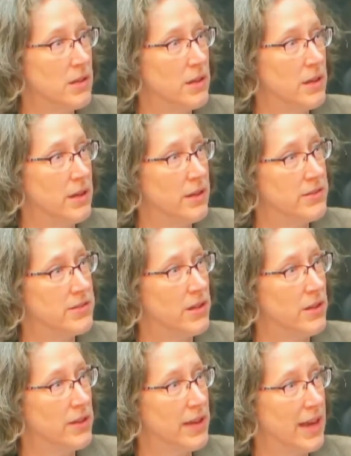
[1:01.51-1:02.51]
and
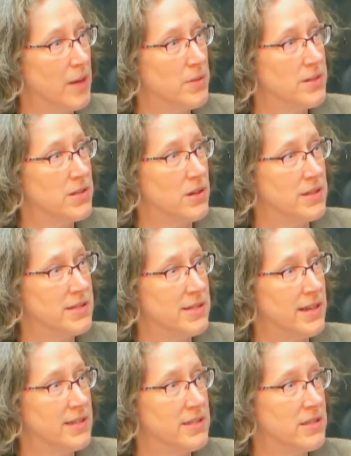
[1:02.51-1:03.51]
install the cameras on
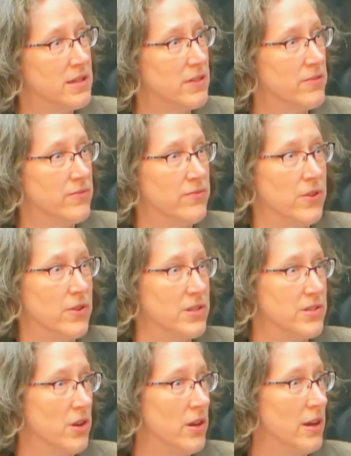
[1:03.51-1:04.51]
sites that
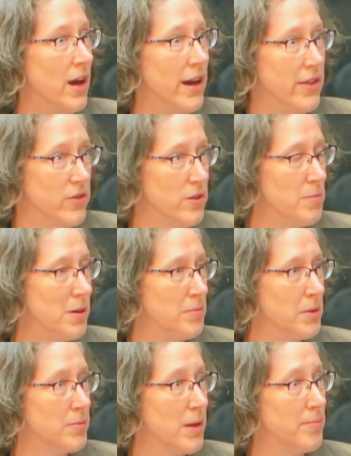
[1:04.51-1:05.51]
focus on either the
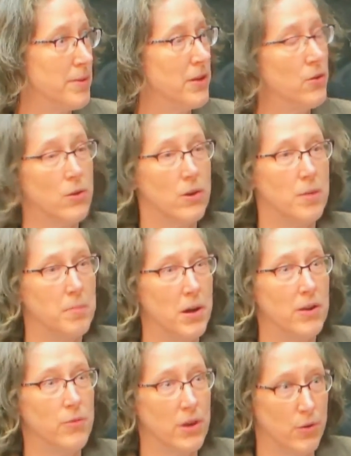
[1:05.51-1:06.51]
public property or,
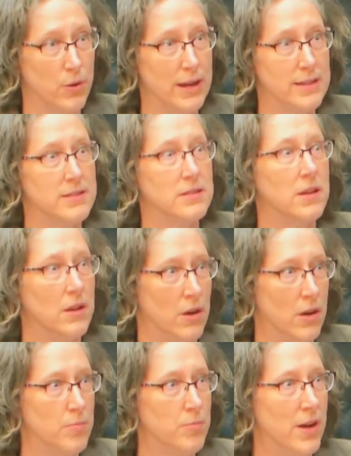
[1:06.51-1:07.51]
upon request,
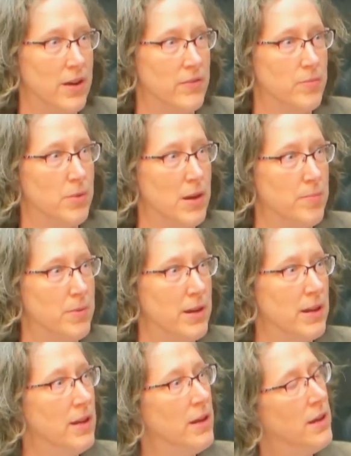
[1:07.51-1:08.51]
on private
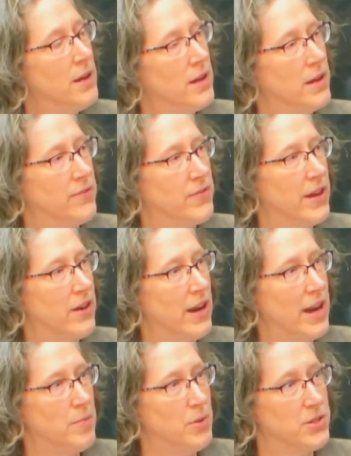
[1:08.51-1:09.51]
property. If they are
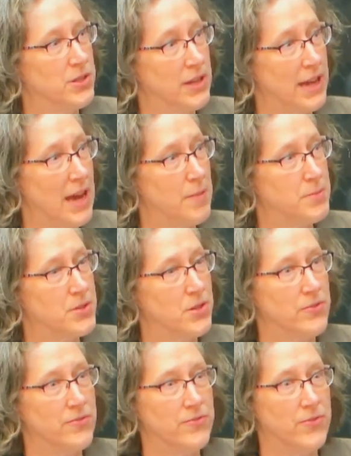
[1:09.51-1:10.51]
able to
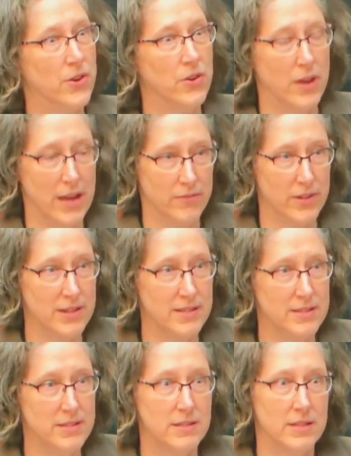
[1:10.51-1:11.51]
capture photo
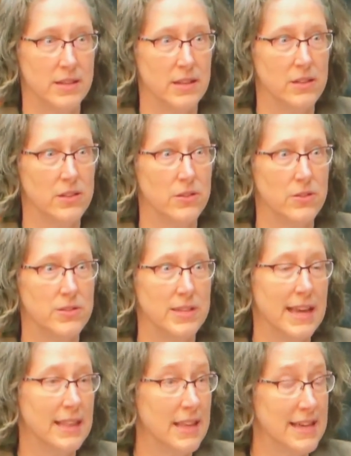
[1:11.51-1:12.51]
evidence that includes
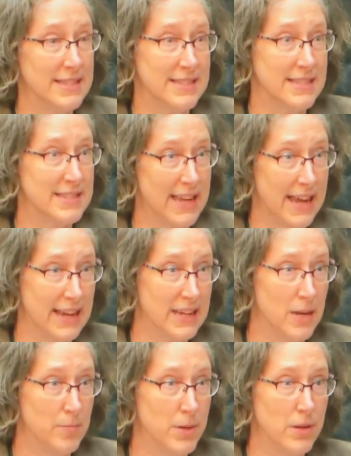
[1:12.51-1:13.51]
a license tag
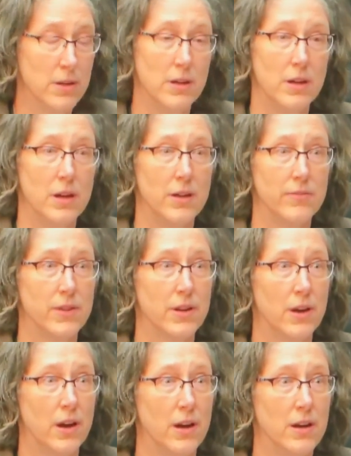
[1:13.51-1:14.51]
number of the
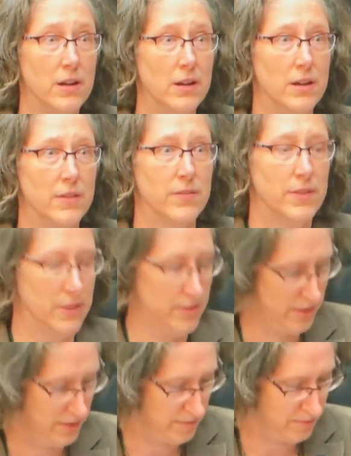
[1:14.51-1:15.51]
car of the
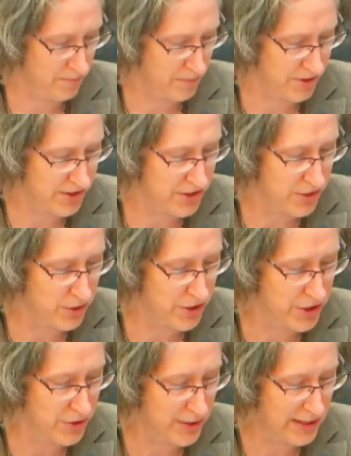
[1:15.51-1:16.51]
persons who are
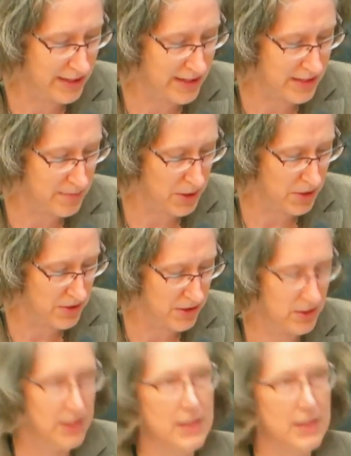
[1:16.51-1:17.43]
doing the disposal,